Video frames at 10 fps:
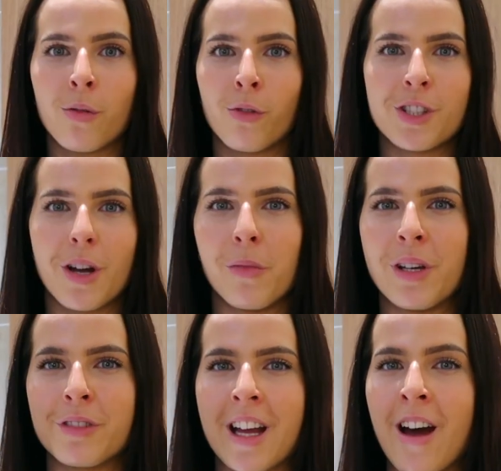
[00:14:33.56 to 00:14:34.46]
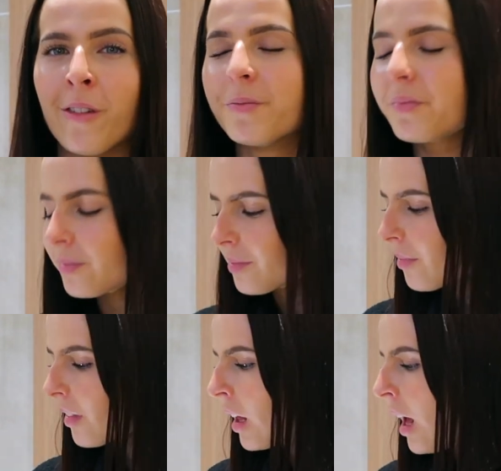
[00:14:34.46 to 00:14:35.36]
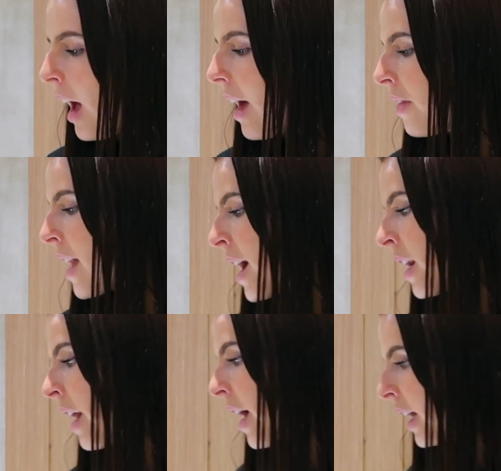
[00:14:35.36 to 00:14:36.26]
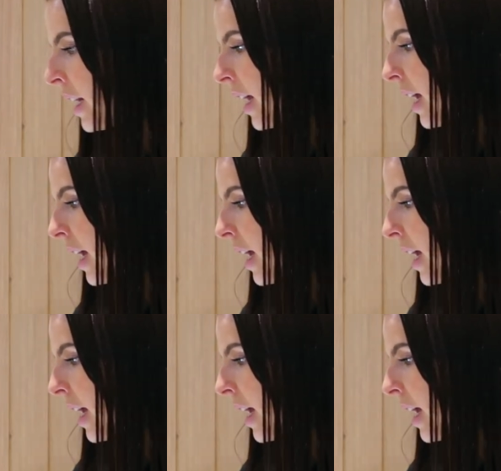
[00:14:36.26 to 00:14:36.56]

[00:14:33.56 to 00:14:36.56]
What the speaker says: over and done with now. And then in